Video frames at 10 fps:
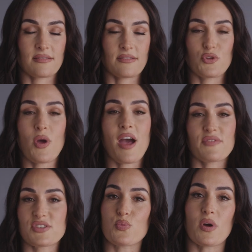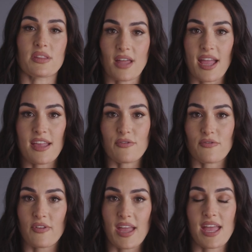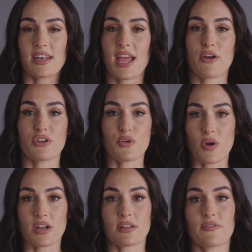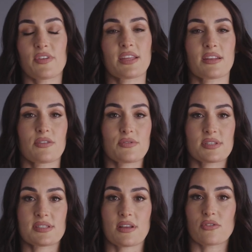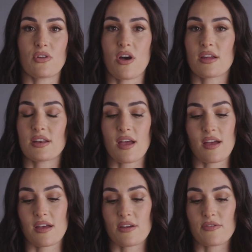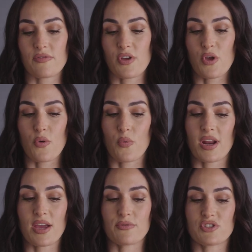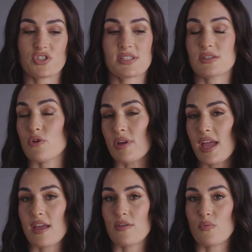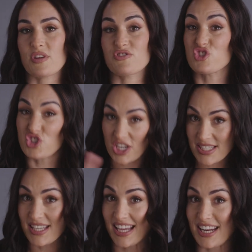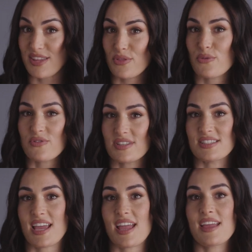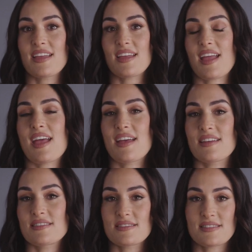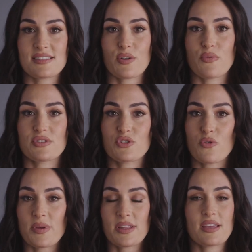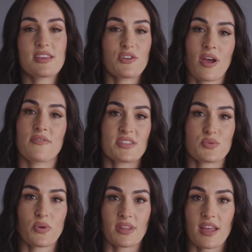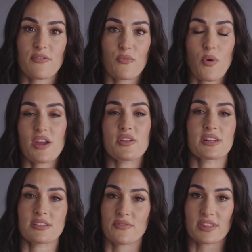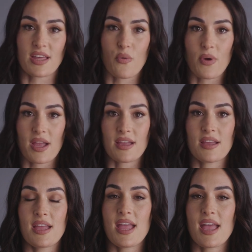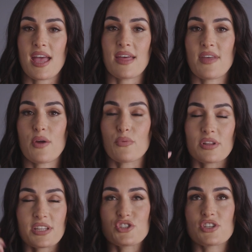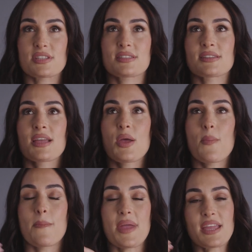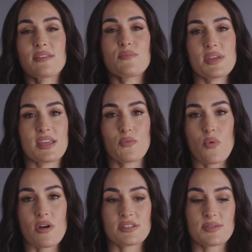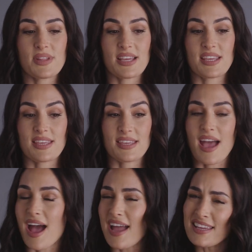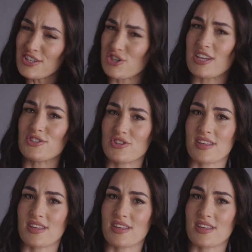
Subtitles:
you have this one life and how do you want to live it? It was a lot of when I was just okay with just getting through the day and someone told me like, you have this one life. Why are you going to live it that way? And that really just made me want to be like, yeah, I can change